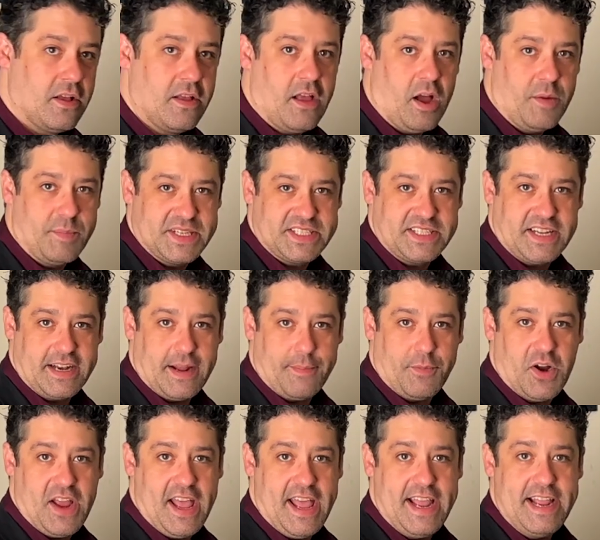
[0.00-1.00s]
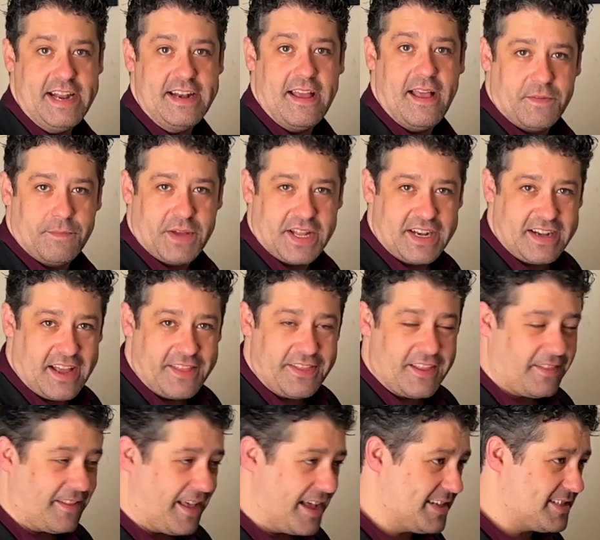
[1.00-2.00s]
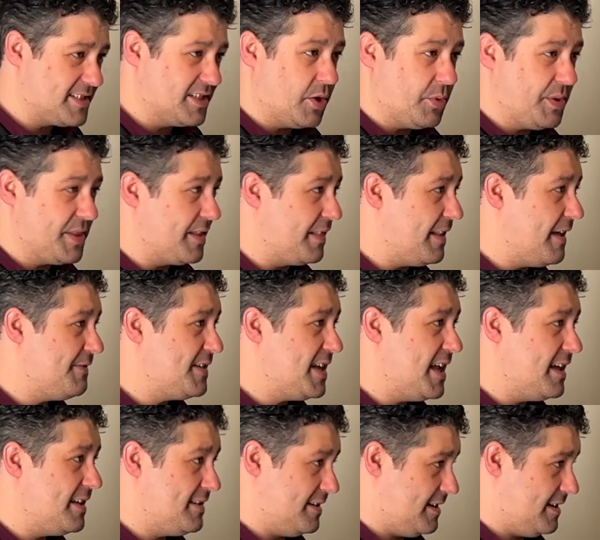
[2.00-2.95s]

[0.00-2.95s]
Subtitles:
Opus 10 number 8. But nonetheless, knowing the left hand